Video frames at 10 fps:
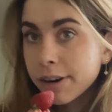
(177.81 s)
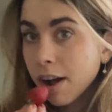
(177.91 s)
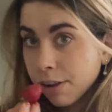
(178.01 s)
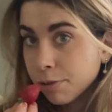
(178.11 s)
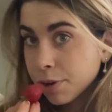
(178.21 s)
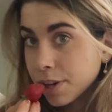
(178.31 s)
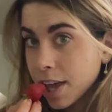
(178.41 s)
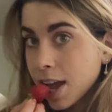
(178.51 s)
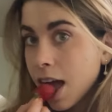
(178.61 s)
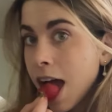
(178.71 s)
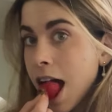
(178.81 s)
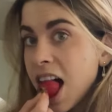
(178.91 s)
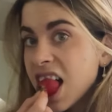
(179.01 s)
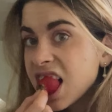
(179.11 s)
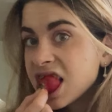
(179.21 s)
olive oil cake
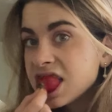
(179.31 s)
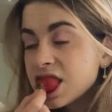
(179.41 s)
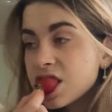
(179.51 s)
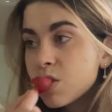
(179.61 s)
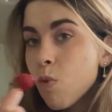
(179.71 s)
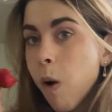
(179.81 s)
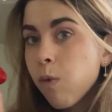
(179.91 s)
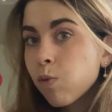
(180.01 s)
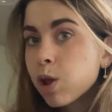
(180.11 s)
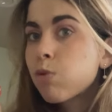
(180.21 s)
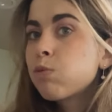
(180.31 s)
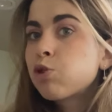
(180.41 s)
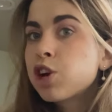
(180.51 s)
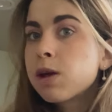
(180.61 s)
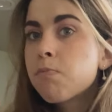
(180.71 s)
with whipped
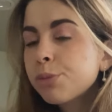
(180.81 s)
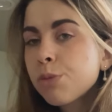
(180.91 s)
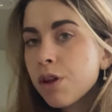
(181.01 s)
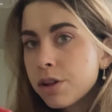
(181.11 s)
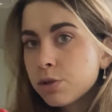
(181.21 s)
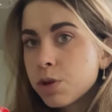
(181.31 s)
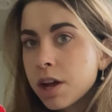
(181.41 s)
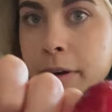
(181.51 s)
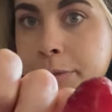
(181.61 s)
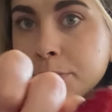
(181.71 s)
cream this weekend.